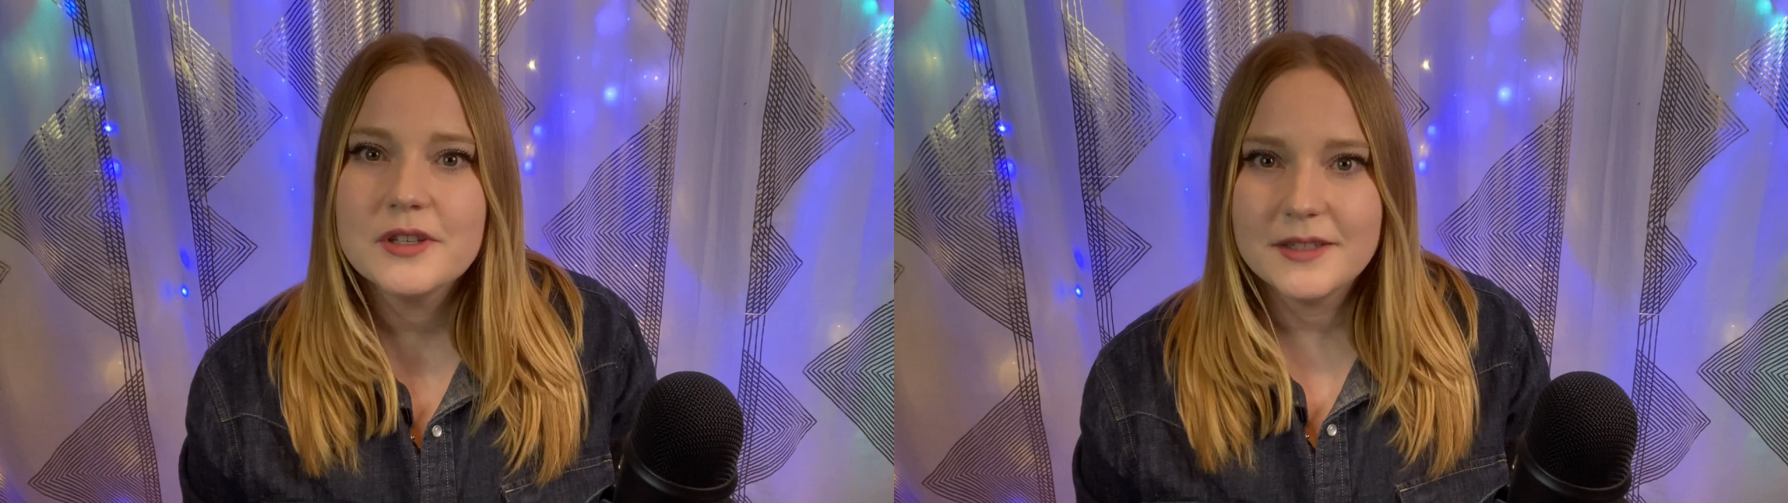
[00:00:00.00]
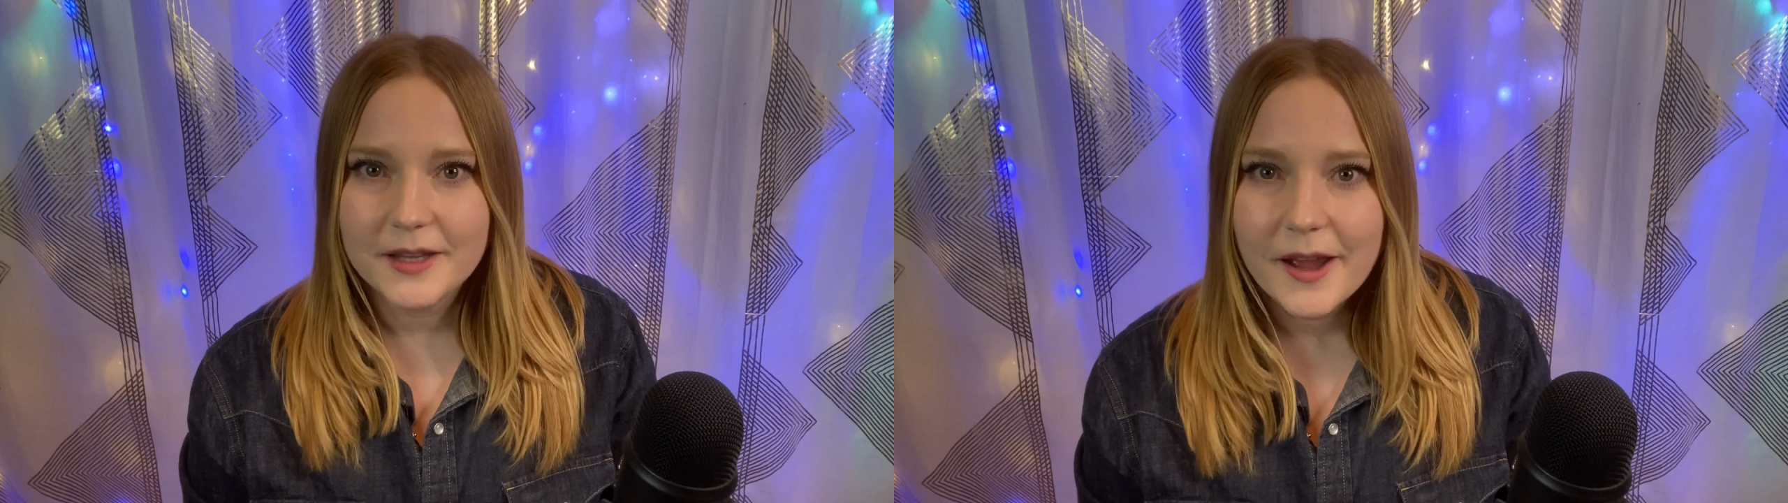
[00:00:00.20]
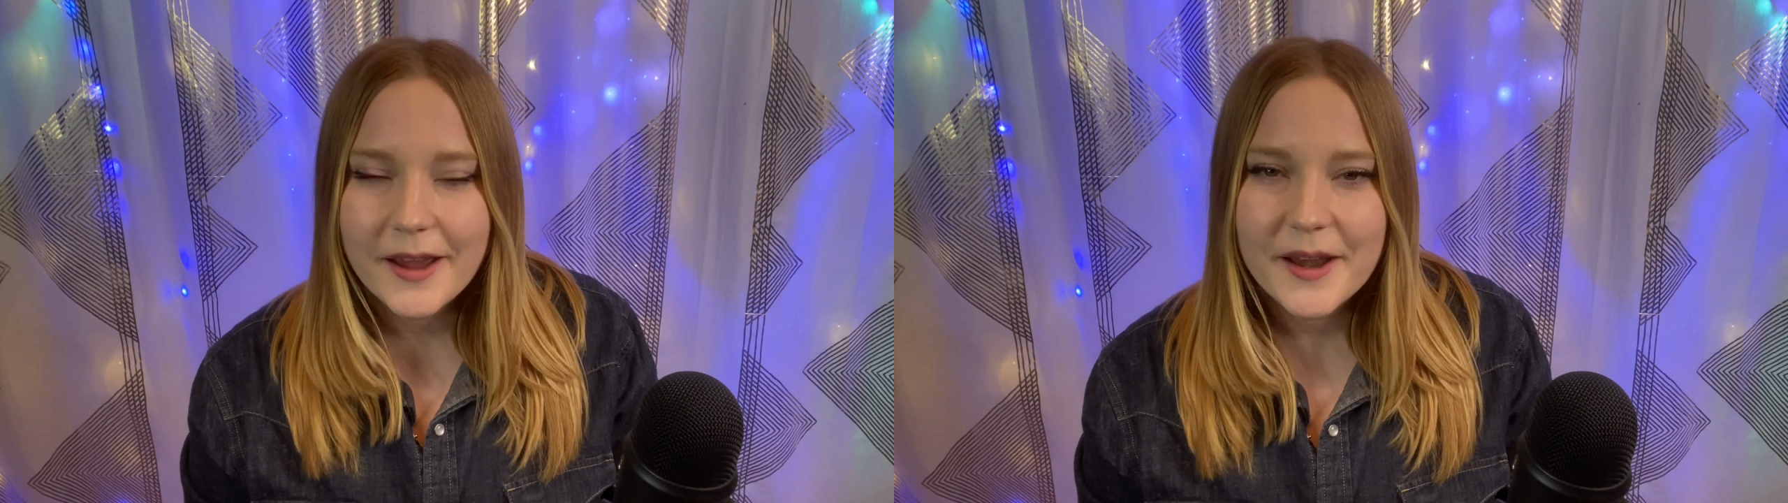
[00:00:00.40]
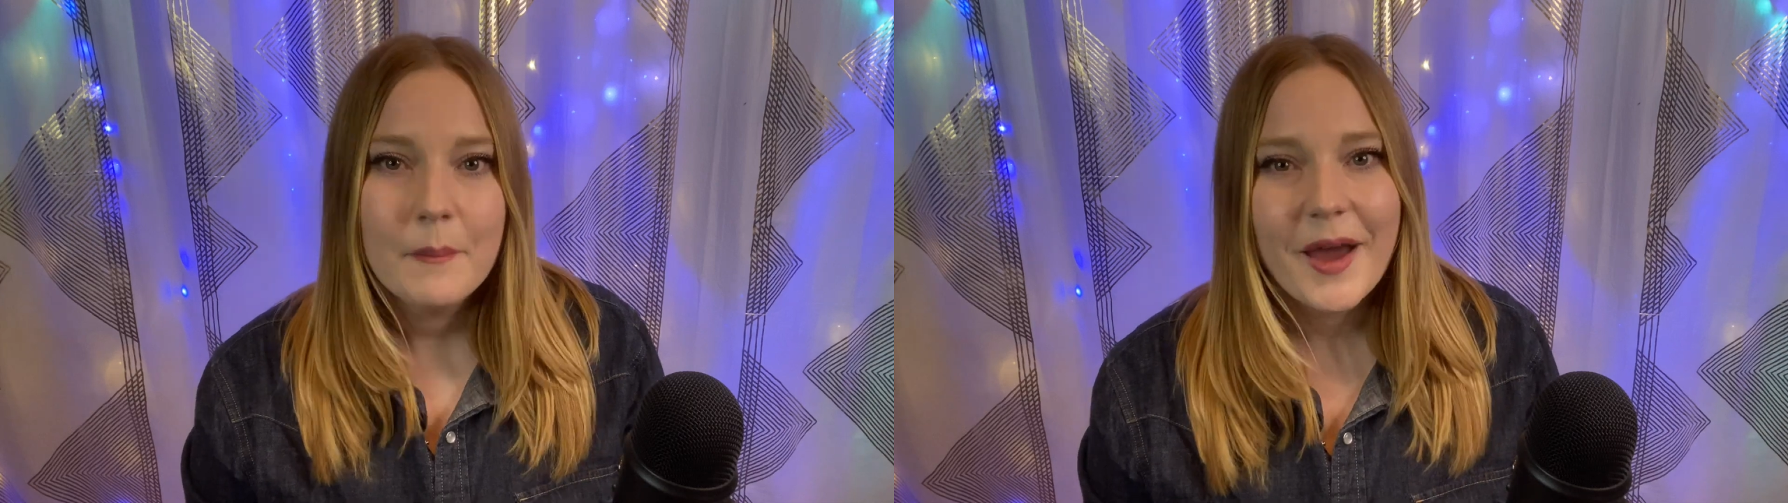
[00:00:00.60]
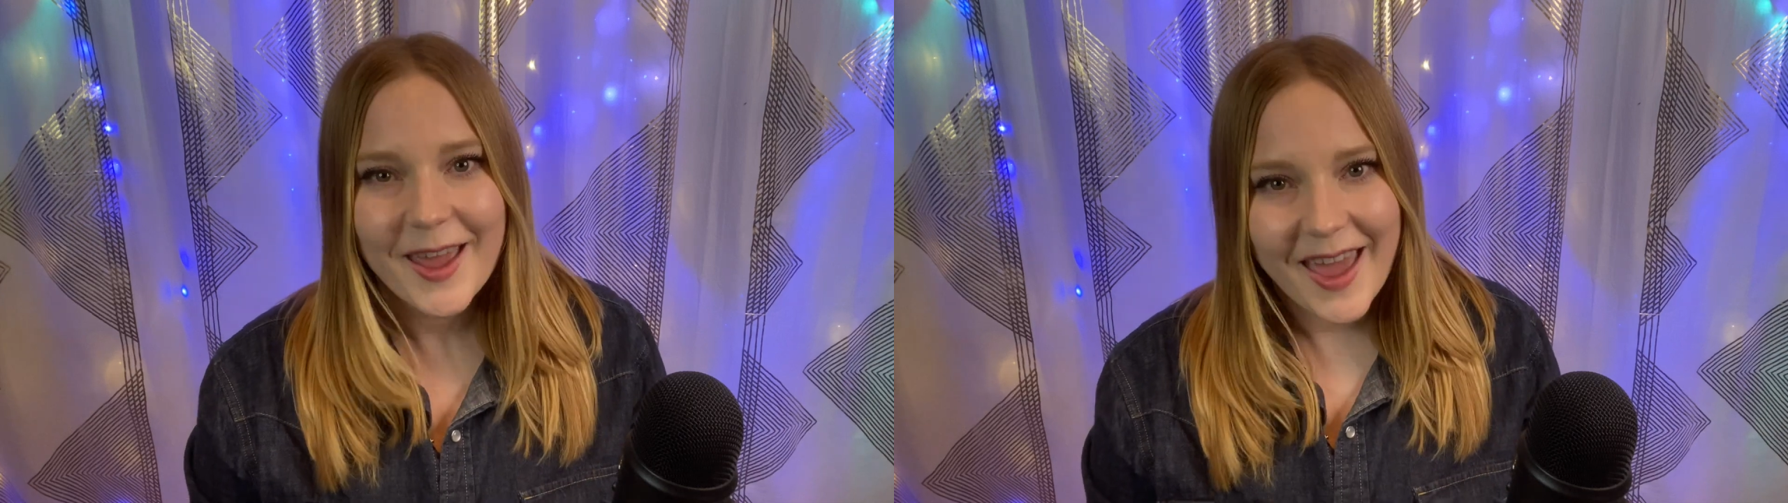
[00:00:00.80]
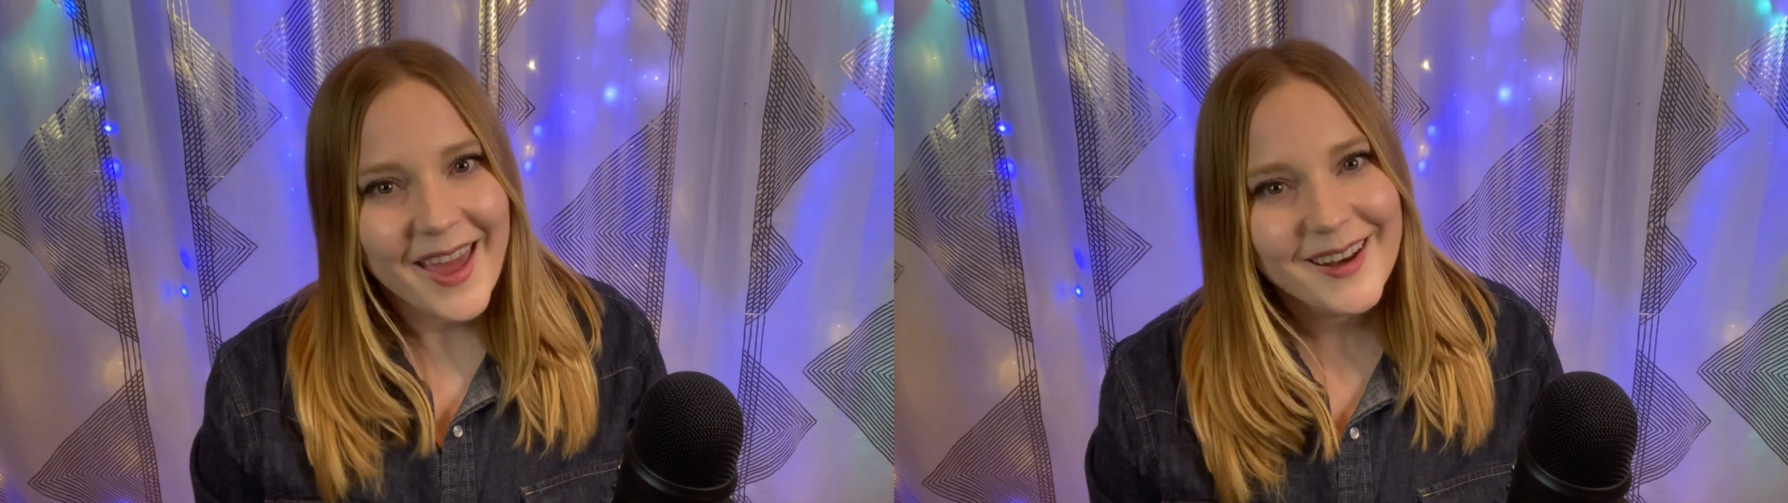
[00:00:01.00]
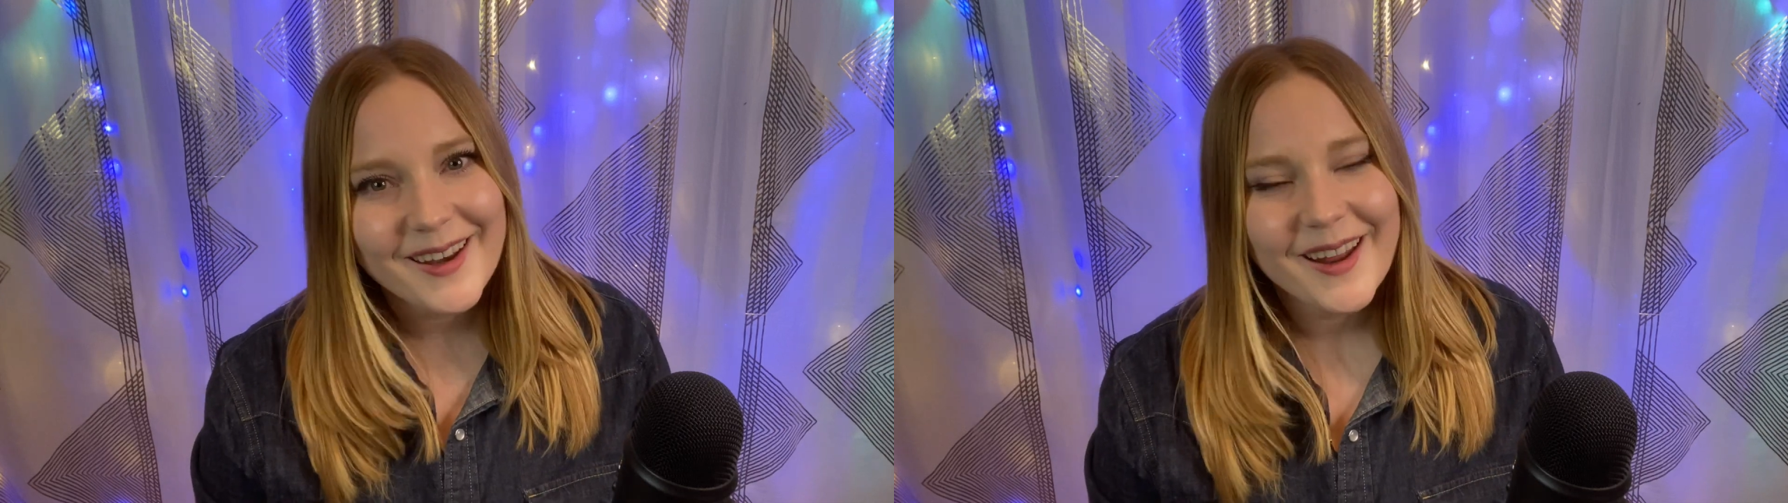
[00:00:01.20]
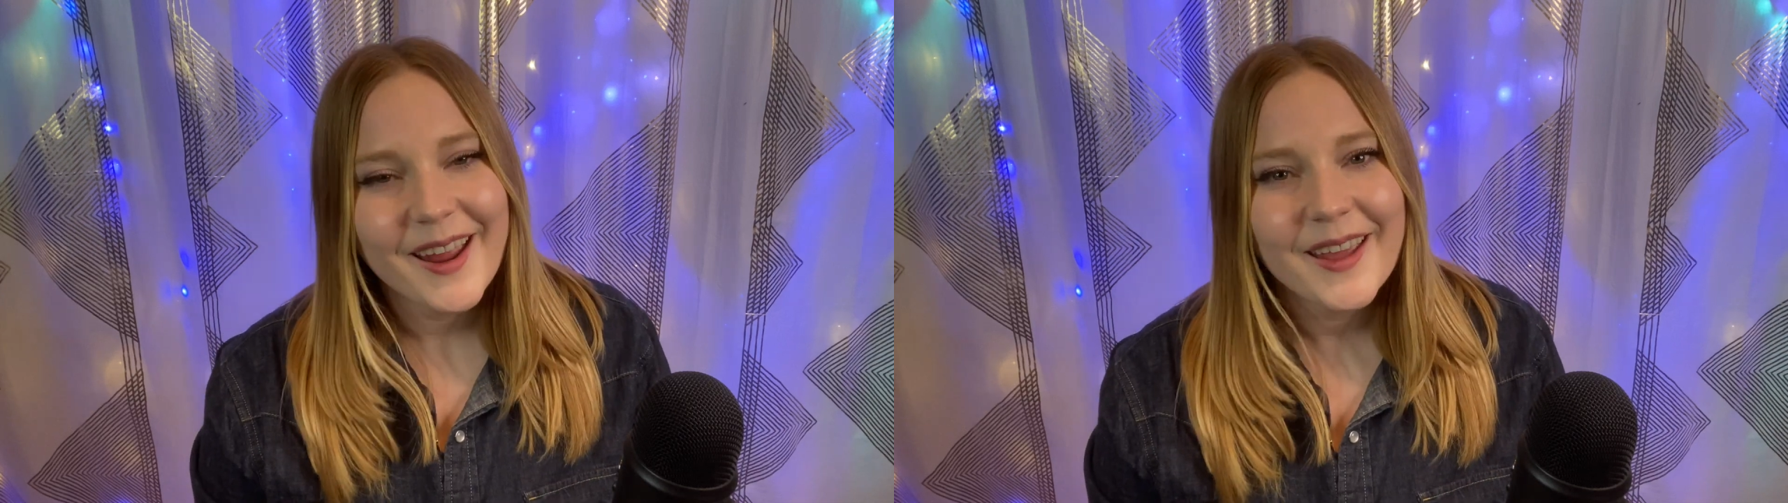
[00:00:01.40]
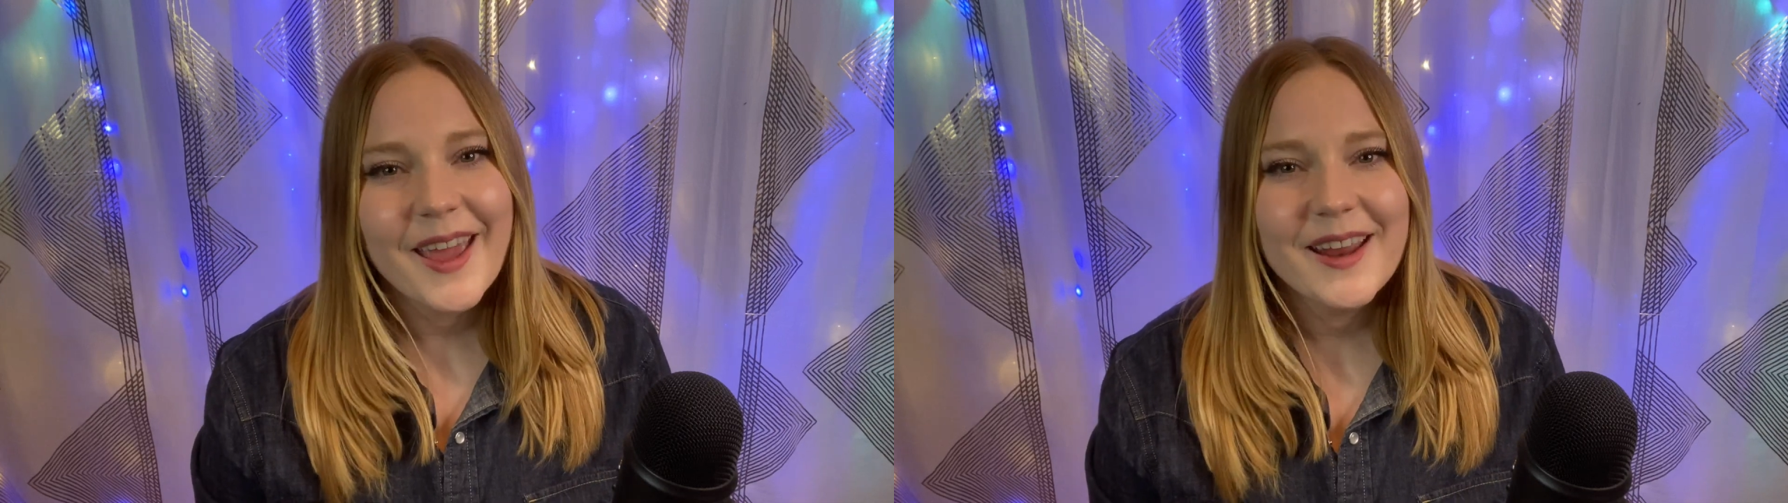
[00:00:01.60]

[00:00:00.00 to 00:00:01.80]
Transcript: design by editing